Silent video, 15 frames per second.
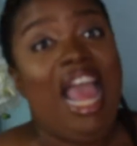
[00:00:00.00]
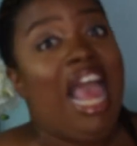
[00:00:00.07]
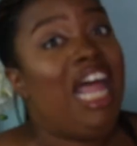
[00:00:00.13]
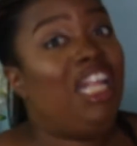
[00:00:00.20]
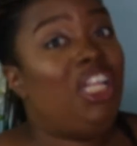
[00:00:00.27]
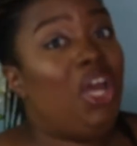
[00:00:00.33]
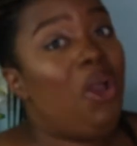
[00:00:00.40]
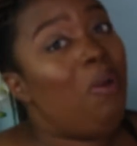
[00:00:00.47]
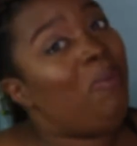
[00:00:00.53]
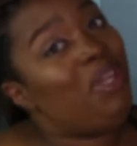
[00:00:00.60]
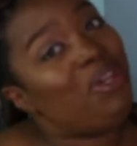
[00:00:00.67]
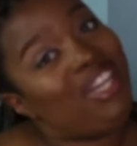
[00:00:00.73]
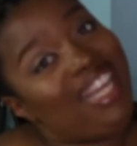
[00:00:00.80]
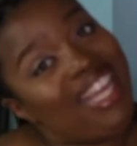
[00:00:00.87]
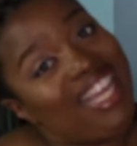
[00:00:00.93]
Hello,
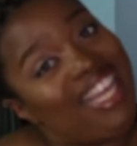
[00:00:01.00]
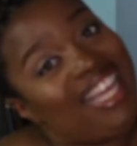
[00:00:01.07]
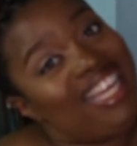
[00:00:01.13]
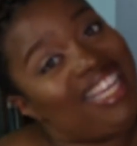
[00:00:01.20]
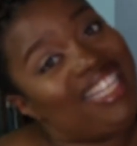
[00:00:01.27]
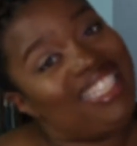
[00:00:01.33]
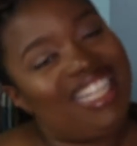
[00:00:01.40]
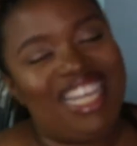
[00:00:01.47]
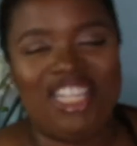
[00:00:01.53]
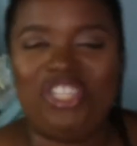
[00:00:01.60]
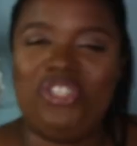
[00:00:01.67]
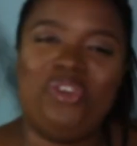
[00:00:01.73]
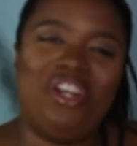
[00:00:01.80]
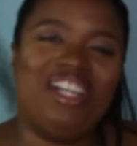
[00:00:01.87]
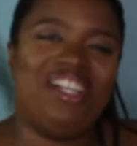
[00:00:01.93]
beauties! It's
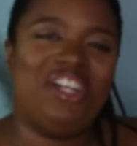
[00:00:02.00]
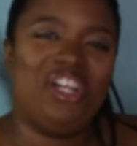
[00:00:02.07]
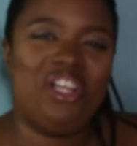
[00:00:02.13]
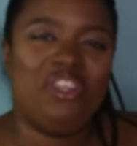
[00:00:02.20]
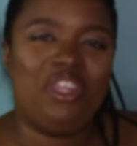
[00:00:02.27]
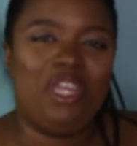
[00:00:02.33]
your girl,